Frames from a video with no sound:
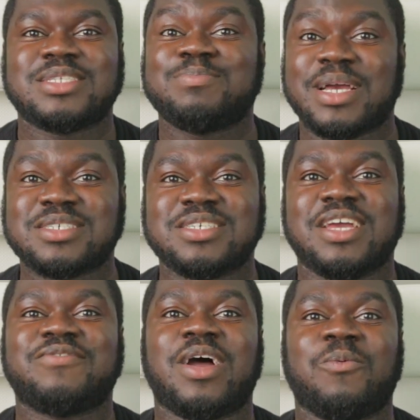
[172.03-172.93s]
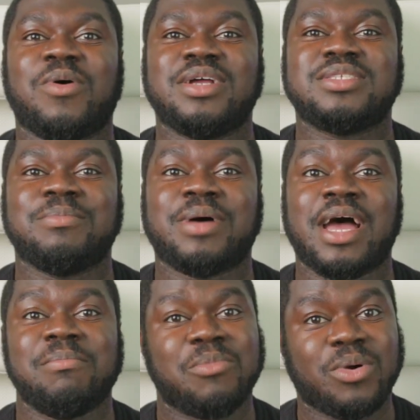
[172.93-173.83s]
especially if I wanted to
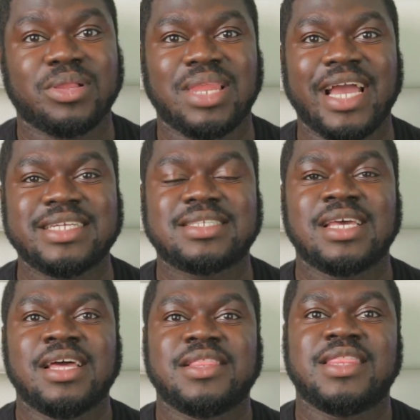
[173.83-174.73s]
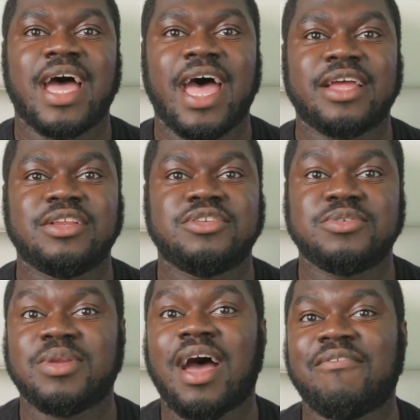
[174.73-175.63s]
buy more lights that
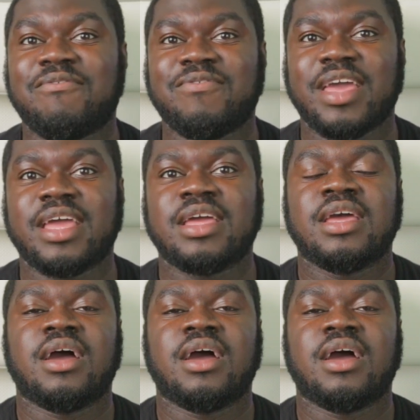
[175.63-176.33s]
do not fit